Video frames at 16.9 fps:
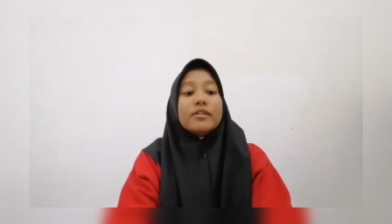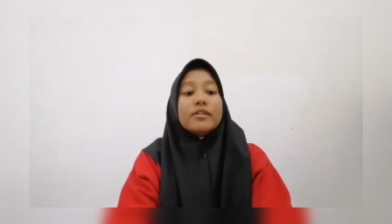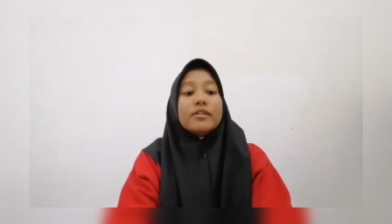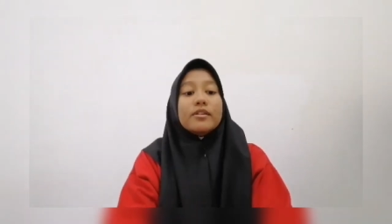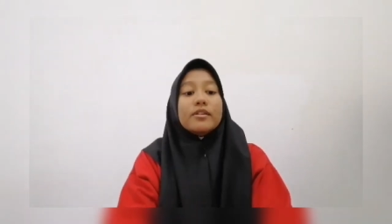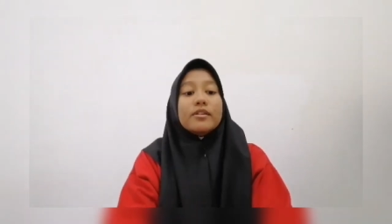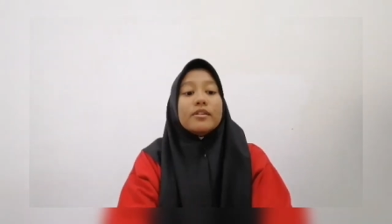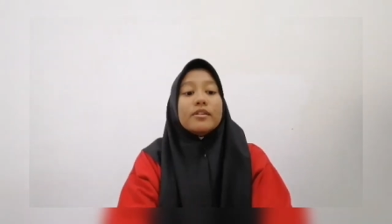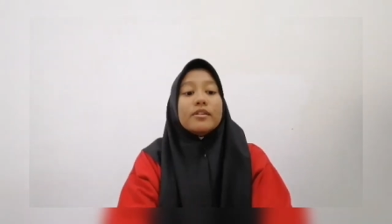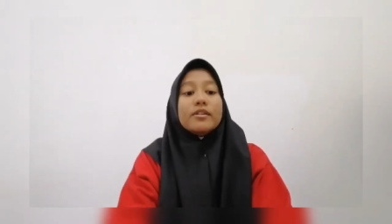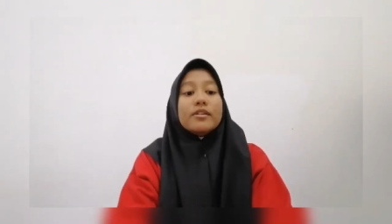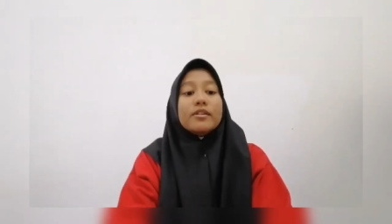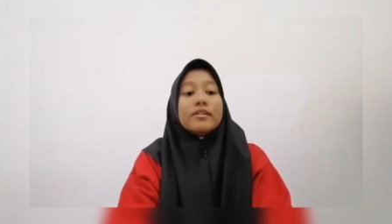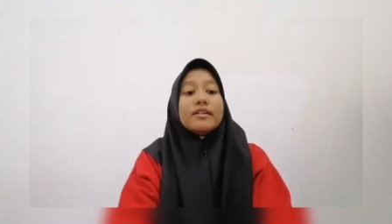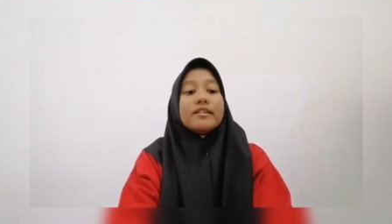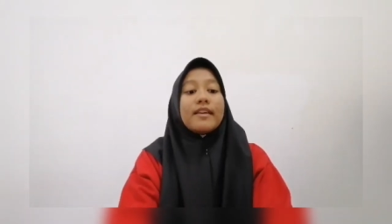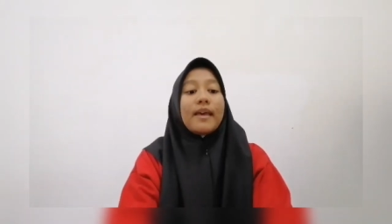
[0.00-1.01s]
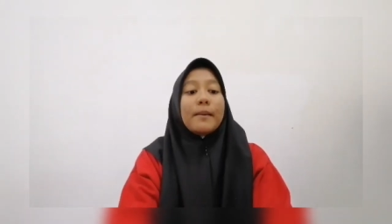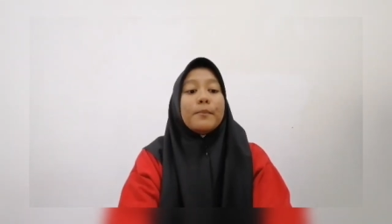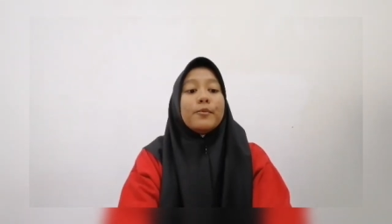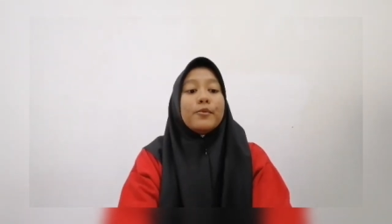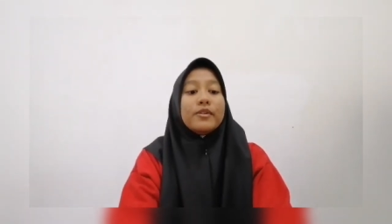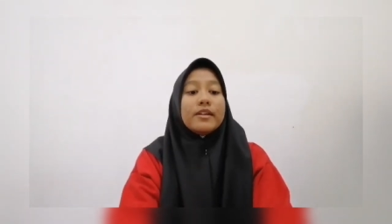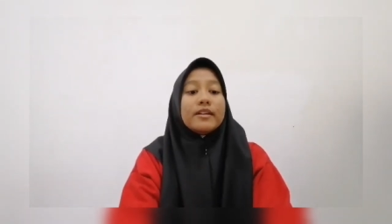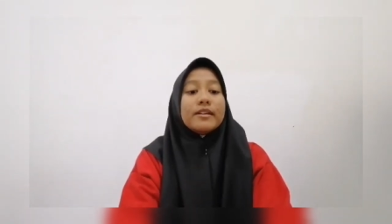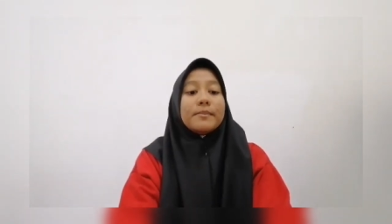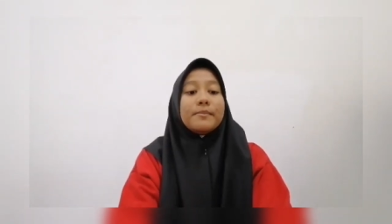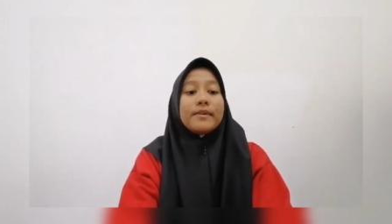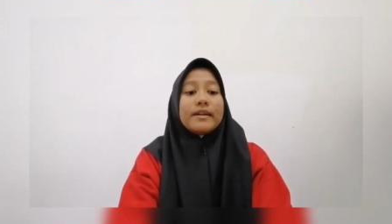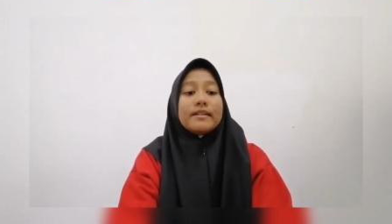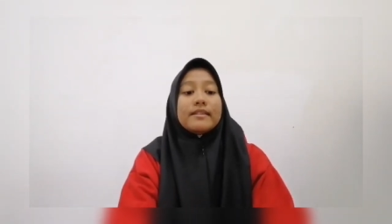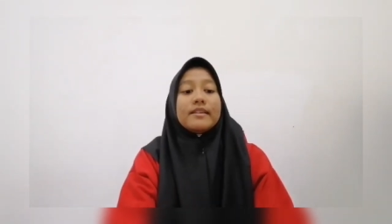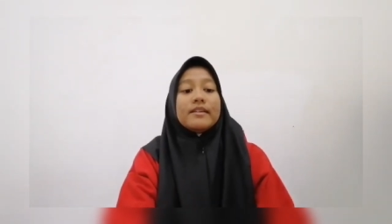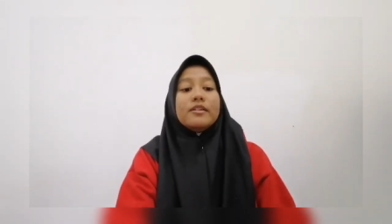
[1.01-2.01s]
And model can predict the
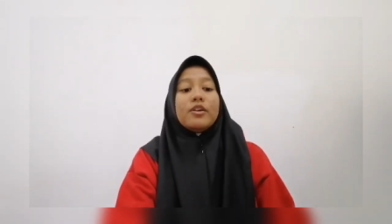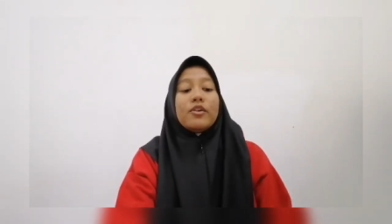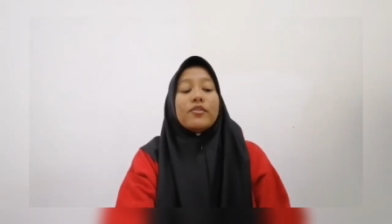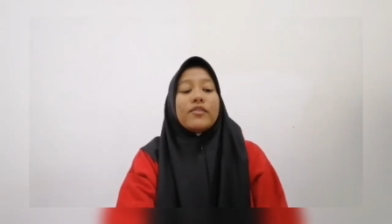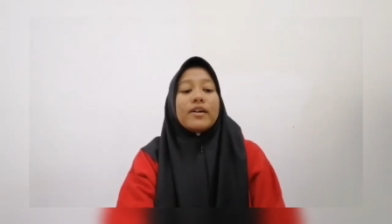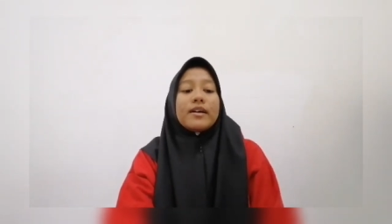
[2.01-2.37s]
pattern of